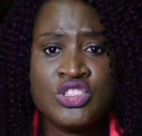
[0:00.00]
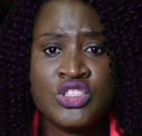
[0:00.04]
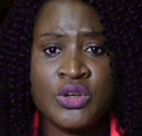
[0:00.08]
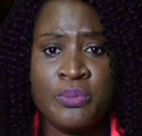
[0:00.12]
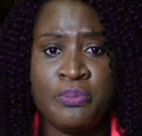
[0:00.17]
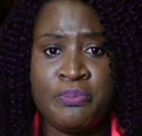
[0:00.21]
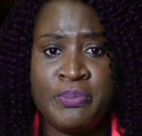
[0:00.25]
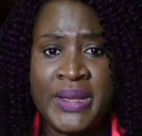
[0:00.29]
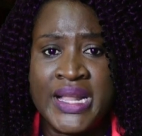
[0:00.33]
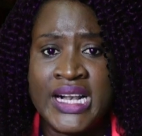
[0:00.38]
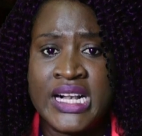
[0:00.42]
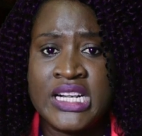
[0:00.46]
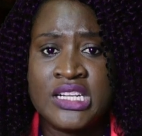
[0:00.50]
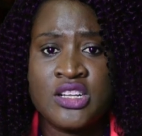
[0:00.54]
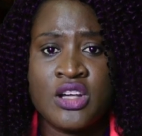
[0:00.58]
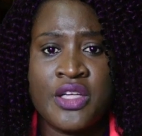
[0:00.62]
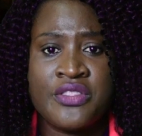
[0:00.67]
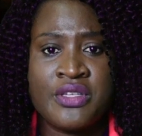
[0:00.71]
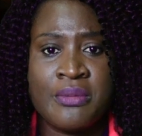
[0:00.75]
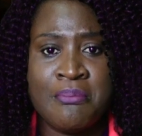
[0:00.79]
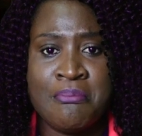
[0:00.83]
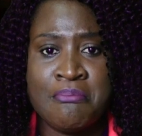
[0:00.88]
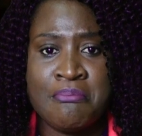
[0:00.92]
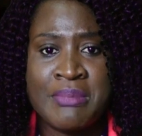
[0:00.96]
to build on
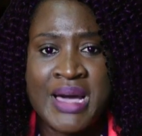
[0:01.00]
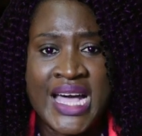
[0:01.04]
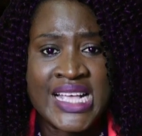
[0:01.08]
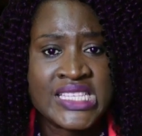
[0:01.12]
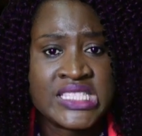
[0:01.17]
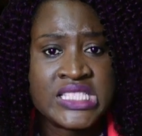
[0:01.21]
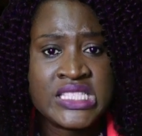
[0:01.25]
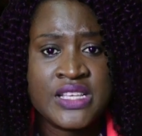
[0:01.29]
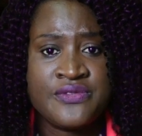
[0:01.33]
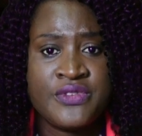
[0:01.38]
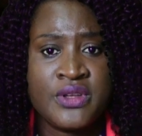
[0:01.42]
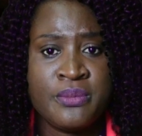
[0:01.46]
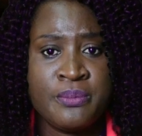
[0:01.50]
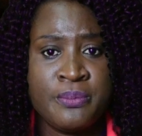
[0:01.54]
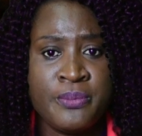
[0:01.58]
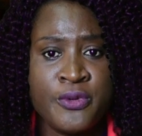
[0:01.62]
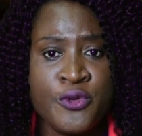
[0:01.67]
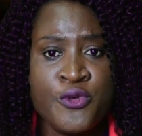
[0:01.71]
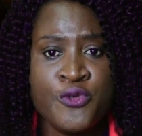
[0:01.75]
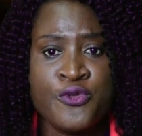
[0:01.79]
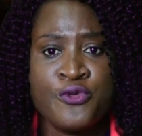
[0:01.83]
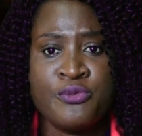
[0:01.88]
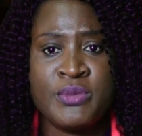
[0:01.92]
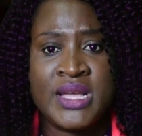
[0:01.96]
the massive
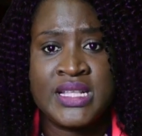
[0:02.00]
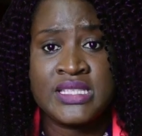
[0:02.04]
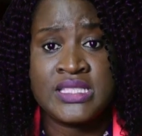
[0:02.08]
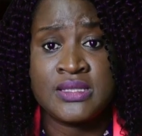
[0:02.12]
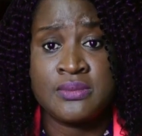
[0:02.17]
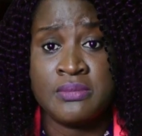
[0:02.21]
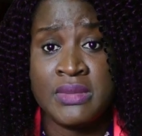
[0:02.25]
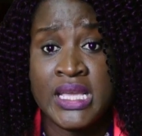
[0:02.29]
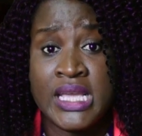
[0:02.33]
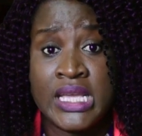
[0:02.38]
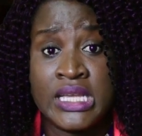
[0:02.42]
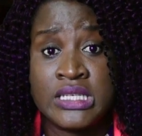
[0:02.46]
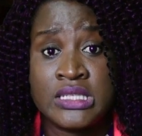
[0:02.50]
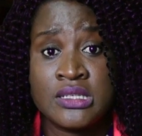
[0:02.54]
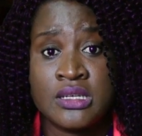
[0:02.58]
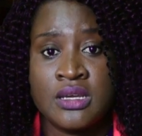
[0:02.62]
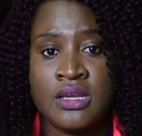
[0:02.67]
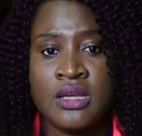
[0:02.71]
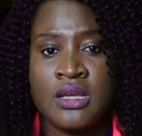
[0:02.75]
improvements made